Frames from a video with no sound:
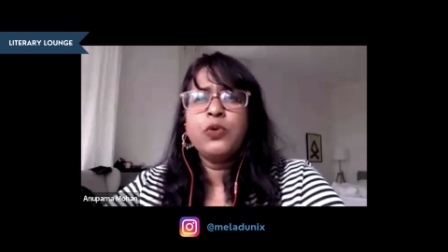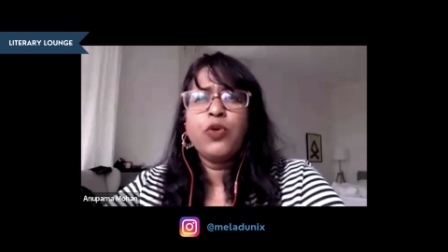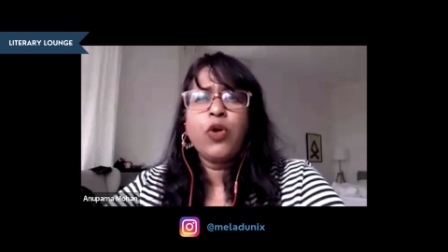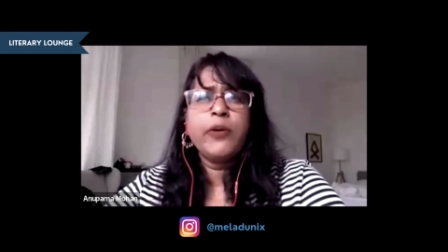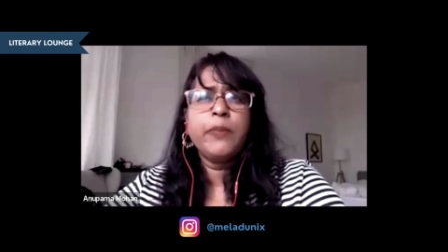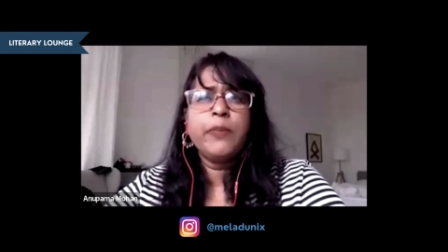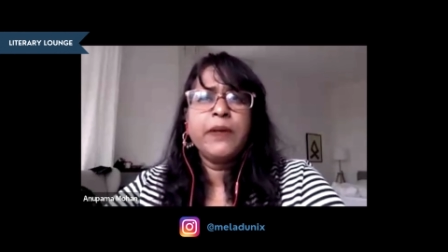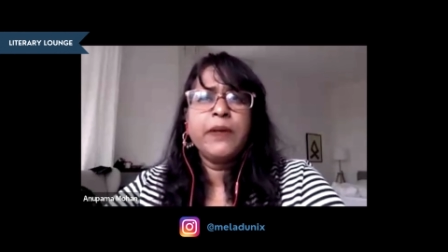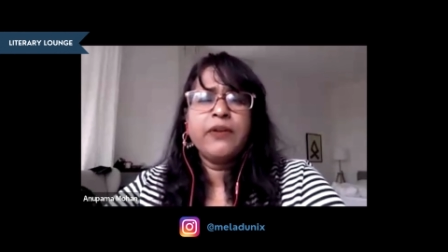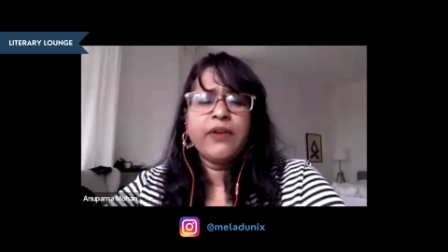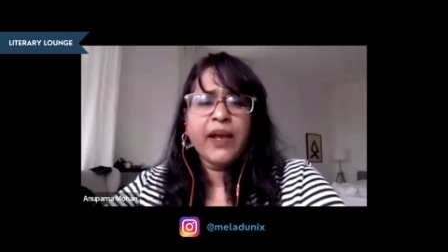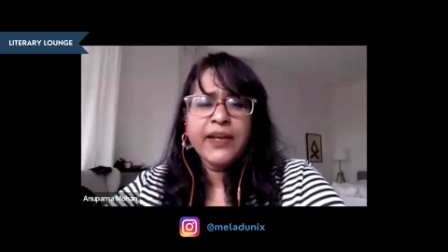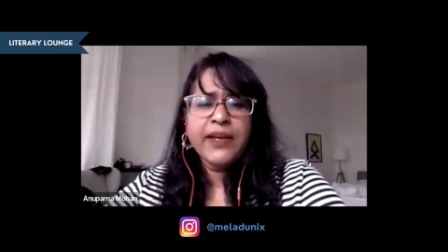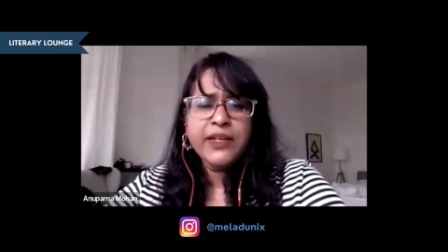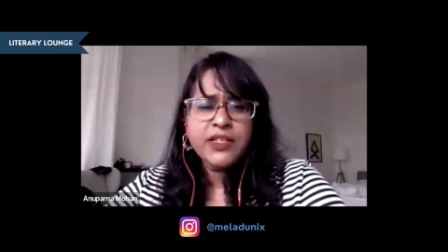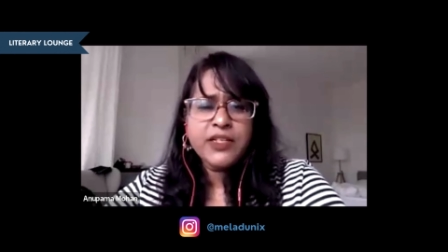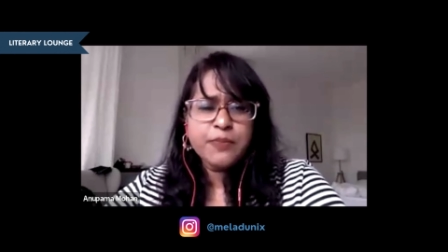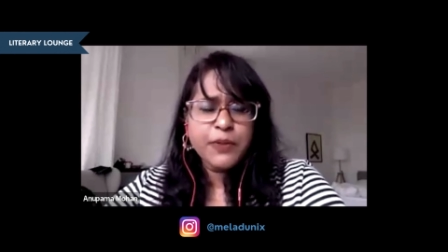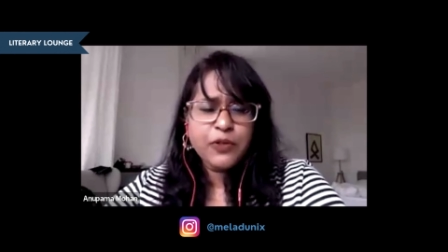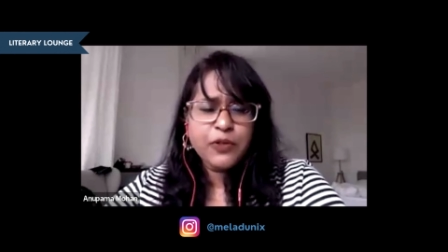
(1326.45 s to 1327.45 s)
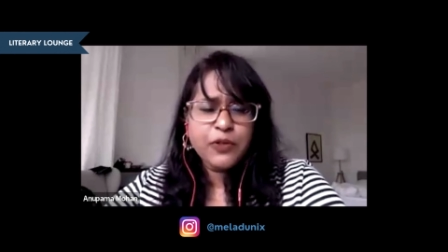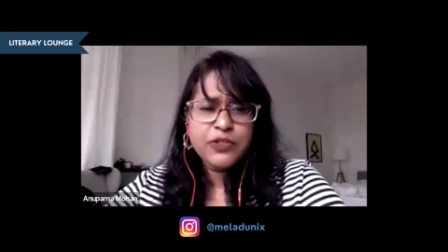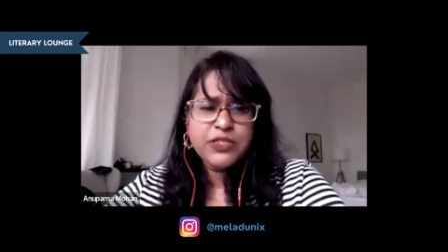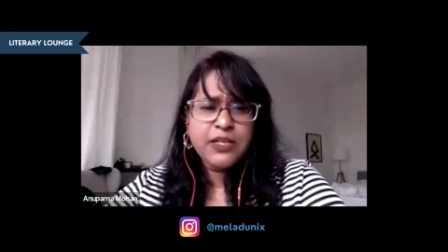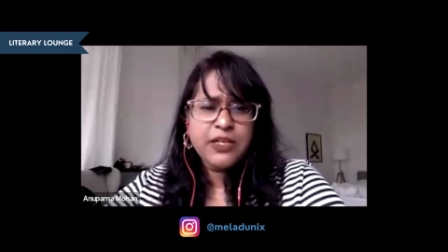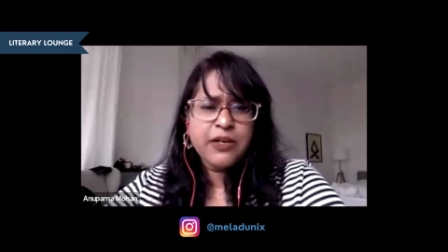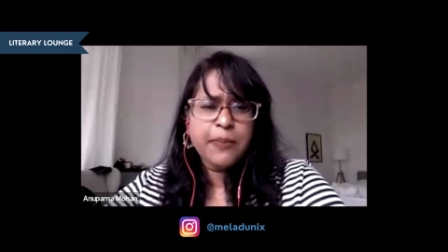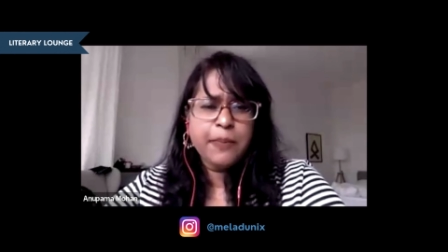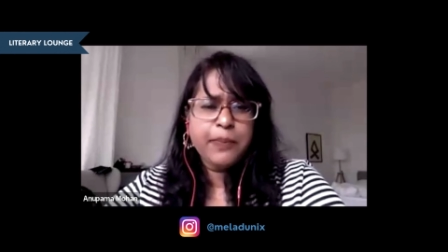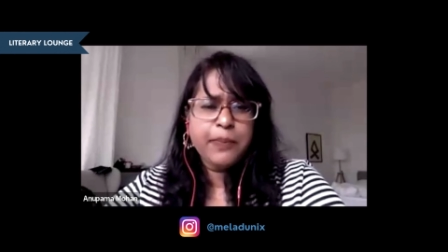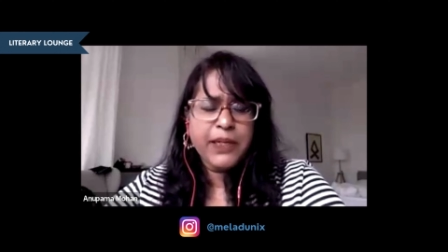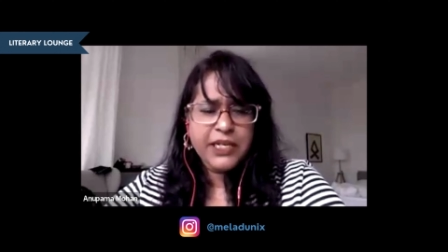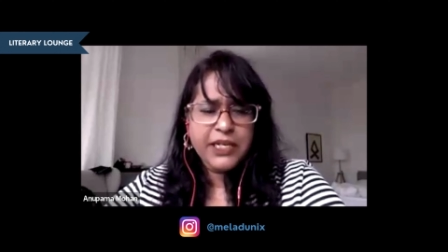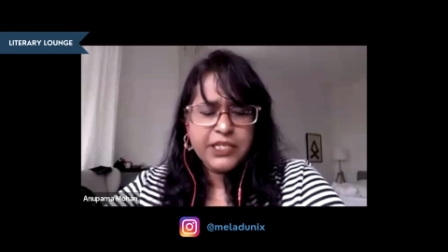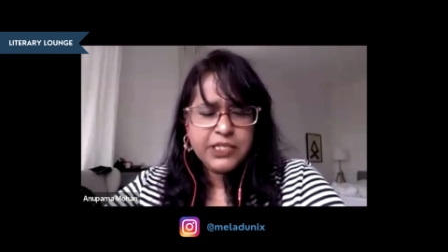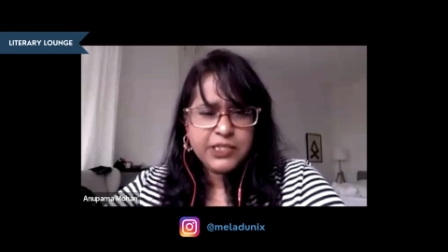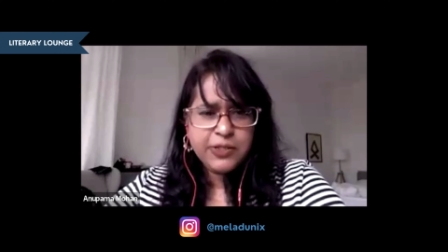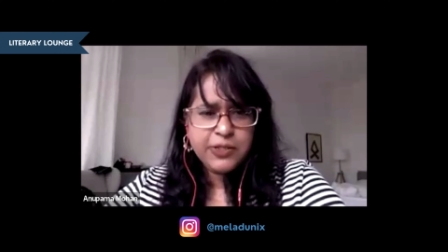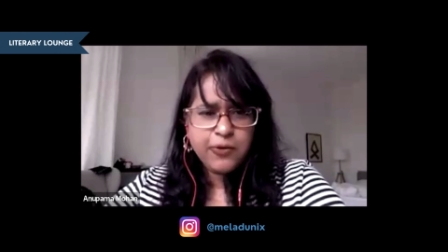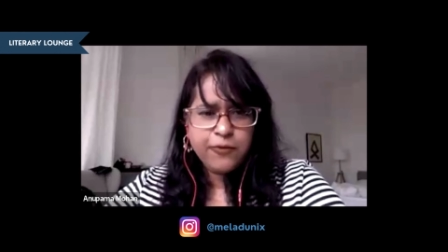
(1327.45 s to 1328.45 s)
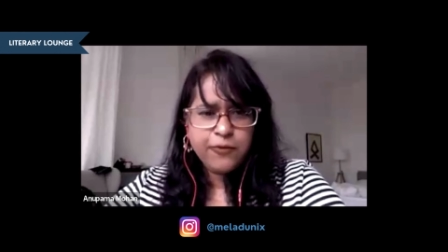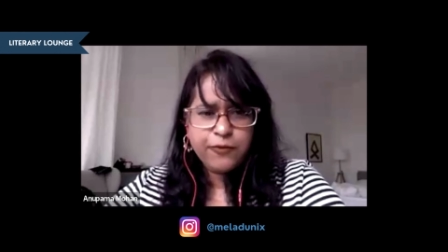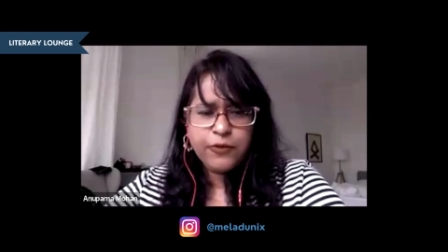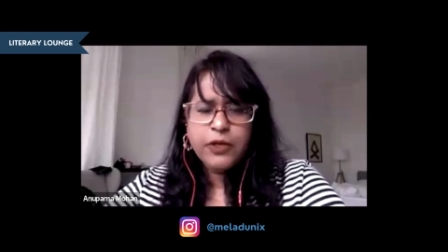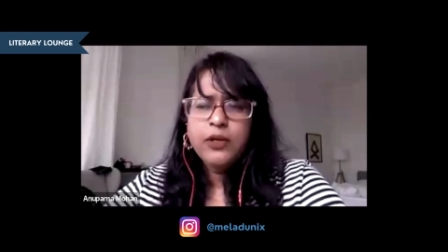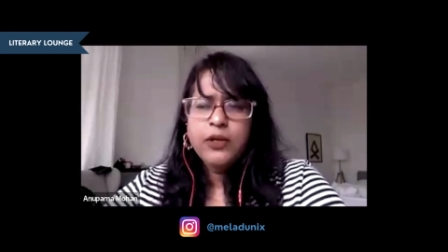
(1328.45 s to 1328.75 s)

not be right because there are plenty of